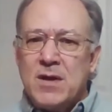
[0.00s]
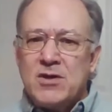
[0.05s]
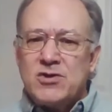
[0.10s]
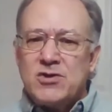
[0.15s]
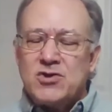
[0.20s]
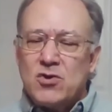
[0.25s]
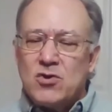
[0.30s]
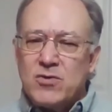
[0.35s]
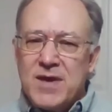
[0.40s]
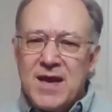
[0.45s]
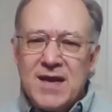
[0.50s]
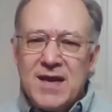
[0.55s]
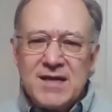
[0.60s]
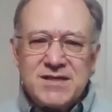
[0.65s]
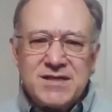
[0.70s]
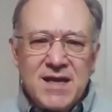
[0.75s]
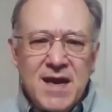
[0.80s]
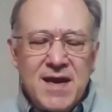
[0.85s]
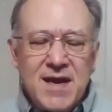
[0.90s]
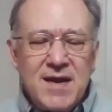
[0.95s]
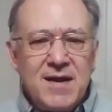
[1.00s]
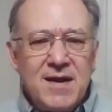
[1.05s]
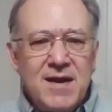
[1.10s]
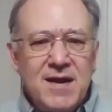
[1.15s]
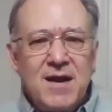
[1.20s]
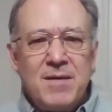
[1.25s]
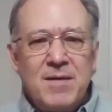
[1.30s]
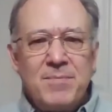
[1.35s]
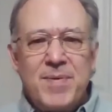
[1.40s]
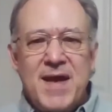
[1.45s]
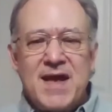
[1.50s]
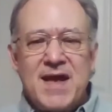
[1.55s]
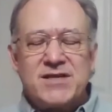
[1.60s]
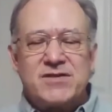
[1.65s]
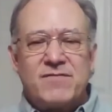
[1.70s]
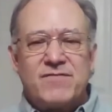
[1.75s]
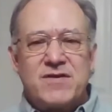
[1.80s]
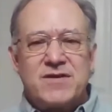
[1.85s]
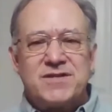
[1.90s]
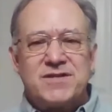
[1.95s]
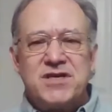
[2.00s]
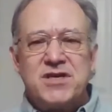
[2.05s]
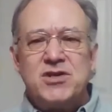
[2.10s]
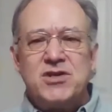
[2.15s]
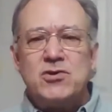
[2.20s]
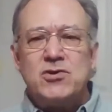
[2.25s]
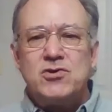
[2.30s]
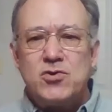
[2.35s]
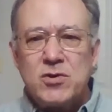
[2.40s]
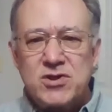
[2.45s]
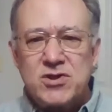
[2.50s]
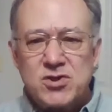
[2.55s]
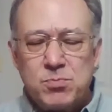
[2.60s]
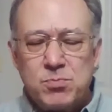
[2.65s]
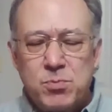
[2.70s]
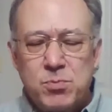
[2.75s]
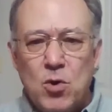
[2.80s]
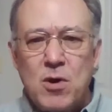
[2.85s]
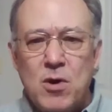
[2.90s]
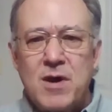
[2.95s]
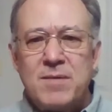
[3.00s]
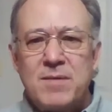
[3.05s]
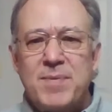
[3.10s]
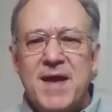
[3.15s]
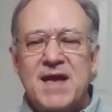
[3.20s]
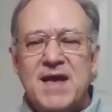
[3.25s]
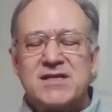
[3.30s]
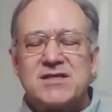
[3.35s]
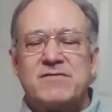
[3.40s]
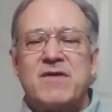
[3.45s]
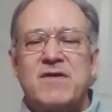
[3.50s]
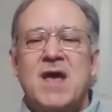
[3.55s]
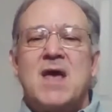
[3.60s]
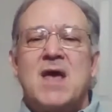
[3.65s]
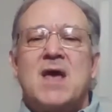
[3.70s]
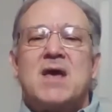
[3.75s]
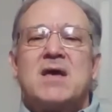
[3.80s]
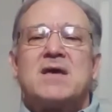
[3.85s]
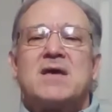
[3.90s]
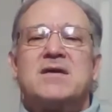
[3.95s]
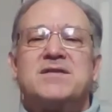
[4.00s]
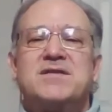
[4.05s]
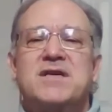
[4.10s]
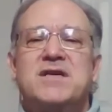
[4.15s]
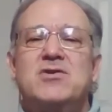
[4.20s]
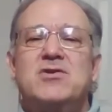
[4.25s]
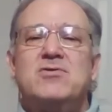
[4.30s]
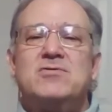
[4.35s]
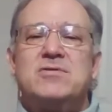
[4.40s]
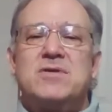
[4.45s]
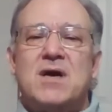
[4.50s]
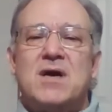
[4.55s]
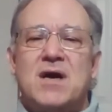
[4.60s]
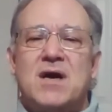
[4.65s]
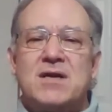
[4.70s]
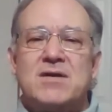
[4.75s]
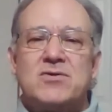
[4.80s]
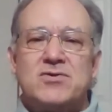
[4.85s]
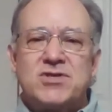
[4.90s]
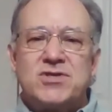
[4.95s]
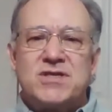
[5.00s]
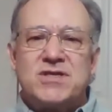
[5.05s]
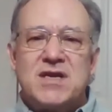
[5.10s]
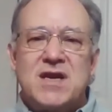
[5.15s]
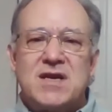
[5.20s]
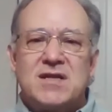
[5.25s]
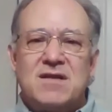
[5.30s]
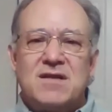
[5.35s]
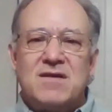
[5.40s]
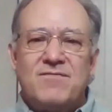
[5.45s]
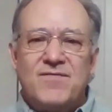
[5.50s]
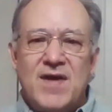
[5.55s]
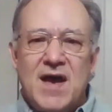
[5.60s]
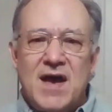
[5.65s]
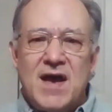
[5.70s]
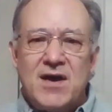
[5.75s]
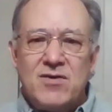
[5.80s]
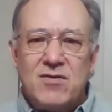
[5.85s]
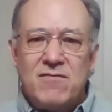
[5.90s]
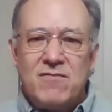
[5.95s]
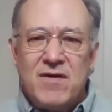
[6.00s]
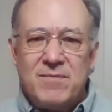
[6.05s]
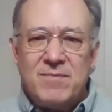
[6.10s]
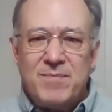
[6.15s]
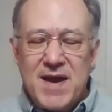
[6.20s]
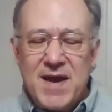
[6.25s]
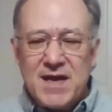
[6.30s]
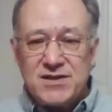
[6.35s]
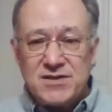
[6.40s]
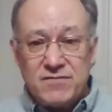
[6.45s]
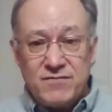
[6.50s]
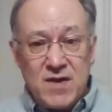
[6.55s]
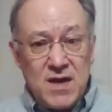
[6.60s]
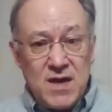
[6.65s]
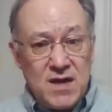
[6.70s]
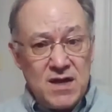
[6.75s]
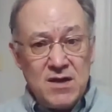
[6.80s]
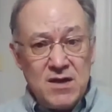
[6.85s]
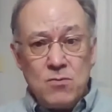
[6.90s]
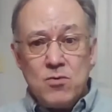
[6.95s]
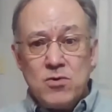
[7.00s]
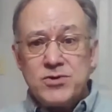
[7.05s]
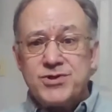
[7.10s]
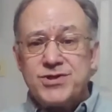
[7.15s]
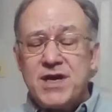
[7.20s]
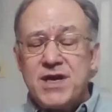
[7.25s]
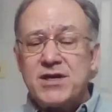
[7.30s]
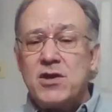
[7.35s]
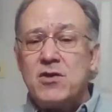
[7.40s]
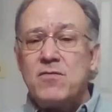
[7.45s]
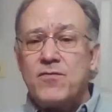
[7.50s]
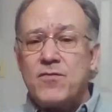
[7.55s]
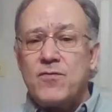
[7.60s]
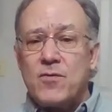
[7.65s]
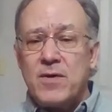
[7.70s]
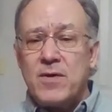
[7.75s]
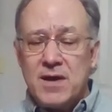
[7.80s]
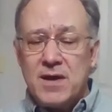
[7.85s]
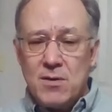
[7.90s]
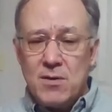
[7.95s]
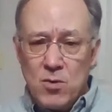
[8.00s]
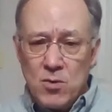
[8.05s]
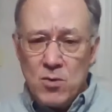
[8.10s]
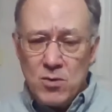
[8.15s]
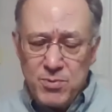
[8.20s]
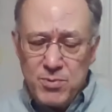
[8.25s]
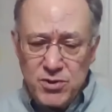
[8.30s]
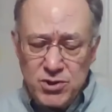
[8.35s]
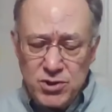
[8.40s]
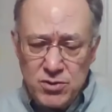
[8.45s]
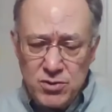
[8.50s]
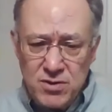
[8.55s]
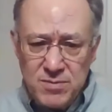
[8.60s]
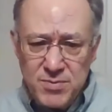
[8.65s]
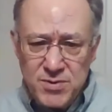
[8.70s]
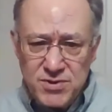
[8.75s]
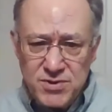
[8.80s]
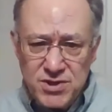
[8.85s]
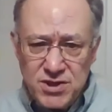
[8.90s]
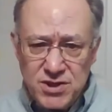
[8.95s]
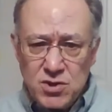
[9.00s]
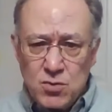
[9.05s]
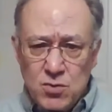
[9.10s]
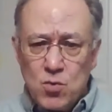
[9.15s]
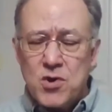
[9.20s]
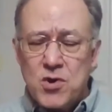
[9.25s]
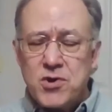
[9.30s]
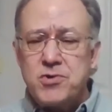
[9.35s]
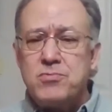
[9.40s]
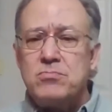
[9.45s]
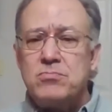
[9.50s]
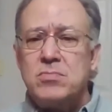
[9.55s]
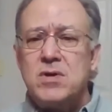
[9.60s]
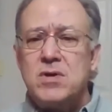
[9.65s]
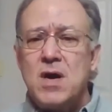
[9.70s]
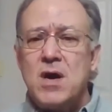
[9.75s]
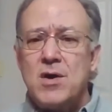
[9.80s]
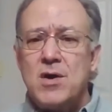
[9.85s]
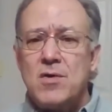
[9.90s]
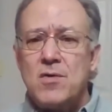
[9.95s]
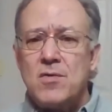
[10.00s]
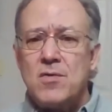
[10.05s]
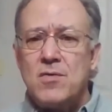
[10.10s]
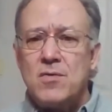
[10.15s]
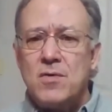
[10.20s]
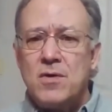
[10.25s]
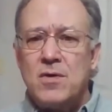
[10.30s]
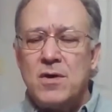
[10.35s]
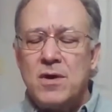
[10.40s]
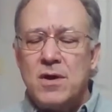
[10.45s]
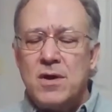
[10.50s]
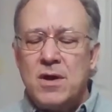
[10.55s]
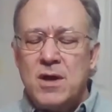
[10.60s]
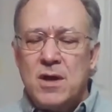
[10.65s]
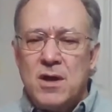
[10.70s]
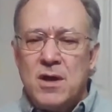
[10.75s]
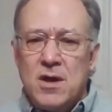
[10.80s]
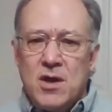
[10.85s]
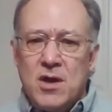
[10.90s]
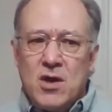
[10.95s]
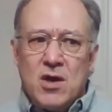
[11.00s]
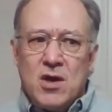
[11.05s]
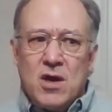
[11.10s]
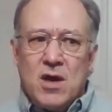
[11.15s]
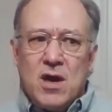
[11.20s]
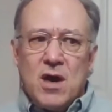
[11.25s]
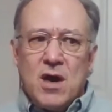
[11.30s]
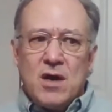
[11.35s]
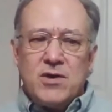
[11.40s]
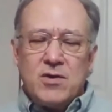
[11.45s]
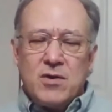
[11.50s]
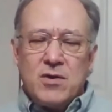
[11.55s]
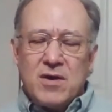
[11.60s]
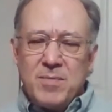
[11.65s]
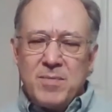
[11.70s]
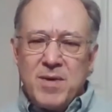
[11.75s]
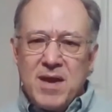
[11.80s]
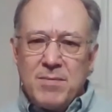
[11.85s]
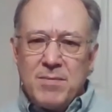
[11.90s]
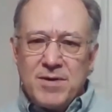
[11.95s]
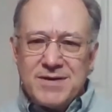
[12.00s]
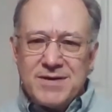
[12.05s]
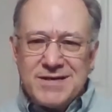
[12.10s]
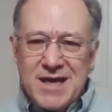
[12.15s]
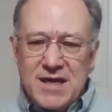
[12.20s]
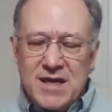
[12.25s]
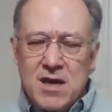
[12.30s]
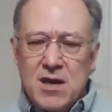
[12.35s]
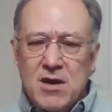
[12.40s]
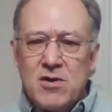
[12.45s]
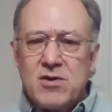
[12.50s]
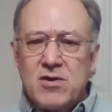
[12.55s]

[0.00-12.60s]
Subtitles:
So get excited on Onpassive. Continue to explore Onpassive. Continue to understand the value of Onpassive. It will set you free. It will put you in a position where you know you're going to be able to take care of